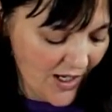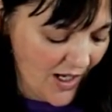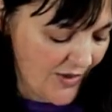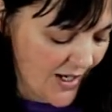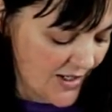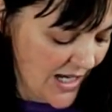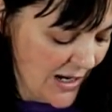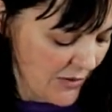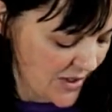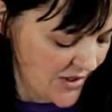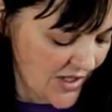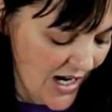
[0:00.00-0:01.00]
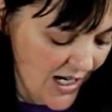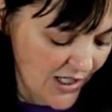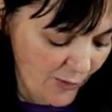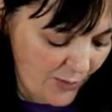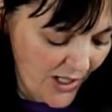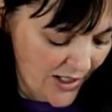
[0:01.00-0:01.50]
and then down the side
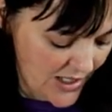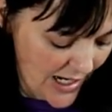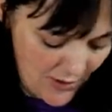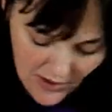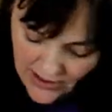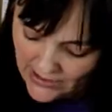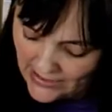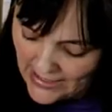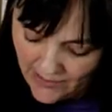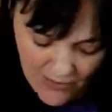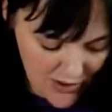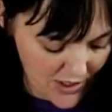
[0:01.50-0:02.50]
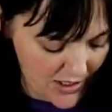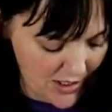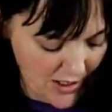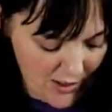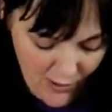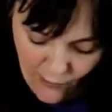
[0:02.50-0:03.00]
they've picked out little elements
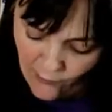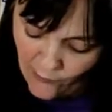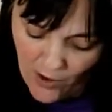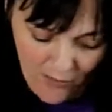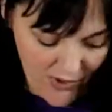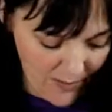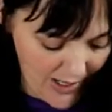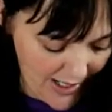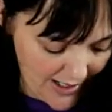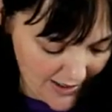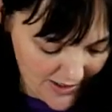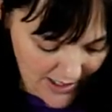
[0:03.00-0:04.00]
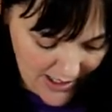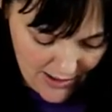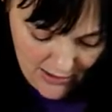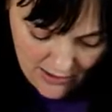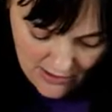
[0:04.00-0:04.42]
from the painting,